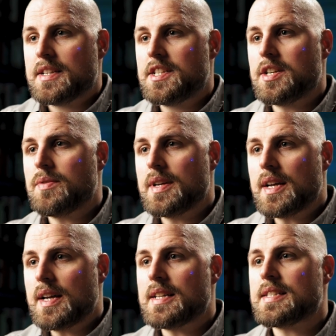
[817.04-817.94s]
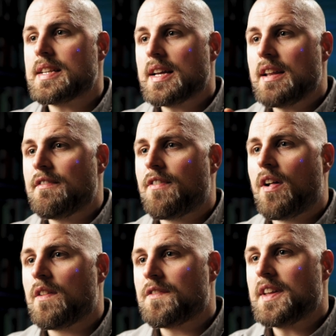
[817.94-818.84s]
G U E is
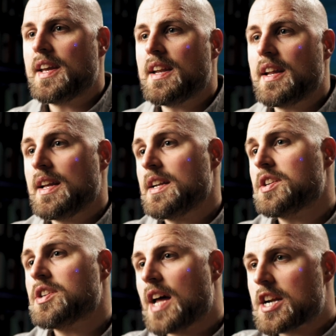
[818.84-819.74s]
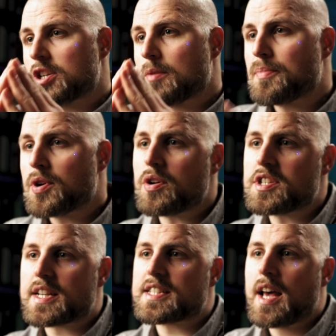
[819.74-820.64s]
involved in international
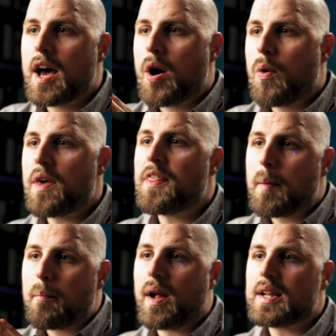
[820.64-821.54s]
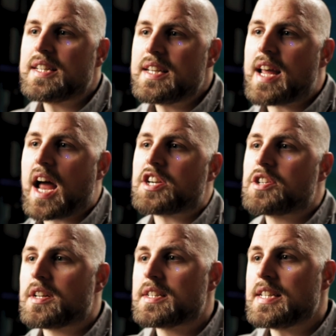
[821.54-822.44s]
projects with
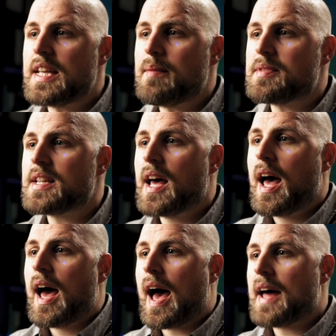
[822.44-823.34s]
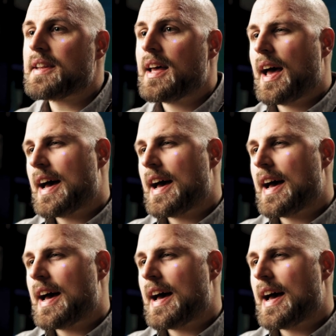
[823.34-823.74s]
multinational teams and,